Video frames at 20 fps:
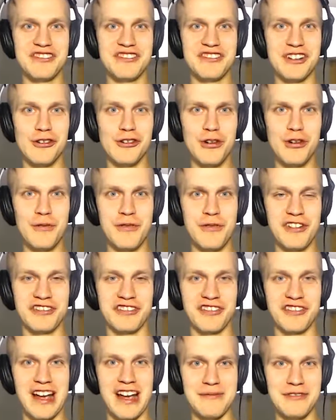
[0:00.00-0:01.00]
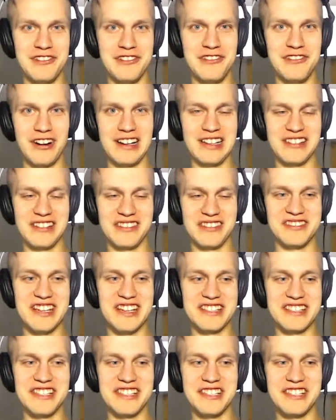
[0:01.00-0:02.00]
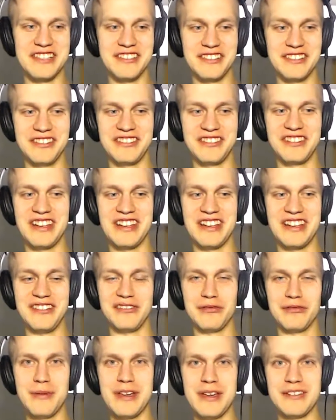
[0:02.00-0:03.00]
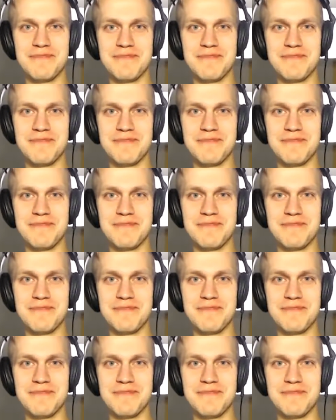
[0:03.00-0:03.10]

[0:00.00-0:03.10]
overprescribed drills that you see in swimming?